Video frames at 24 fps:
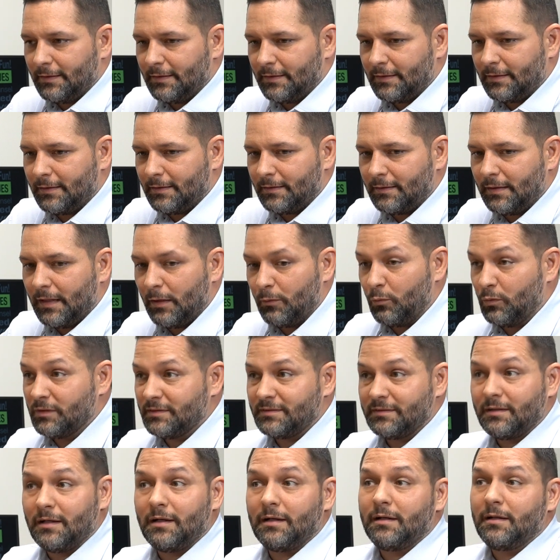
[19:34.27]
I
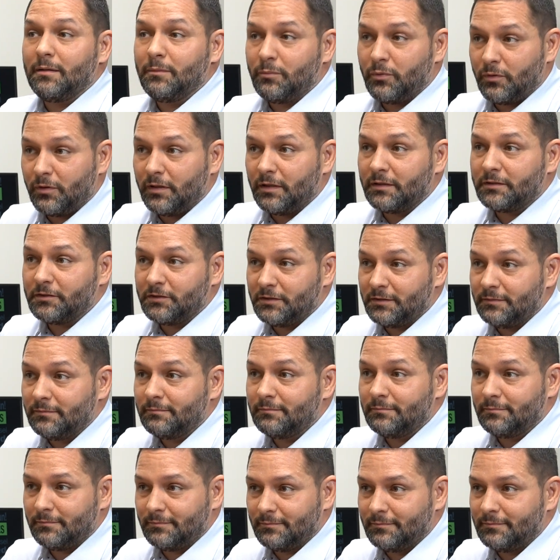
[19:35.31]
was not in
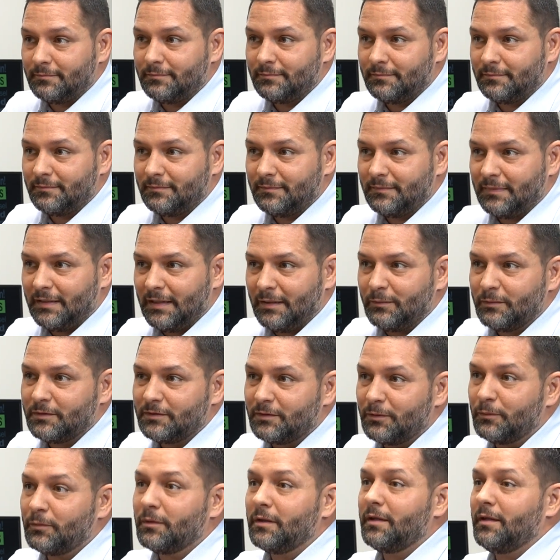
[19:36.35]
production. I
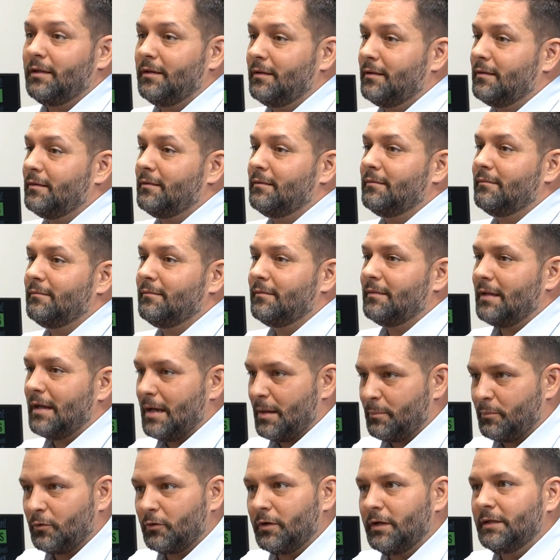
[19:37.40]
was only in
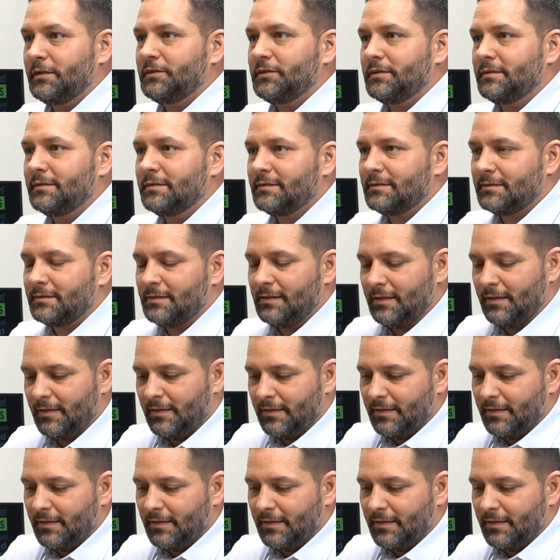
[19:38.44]
operations.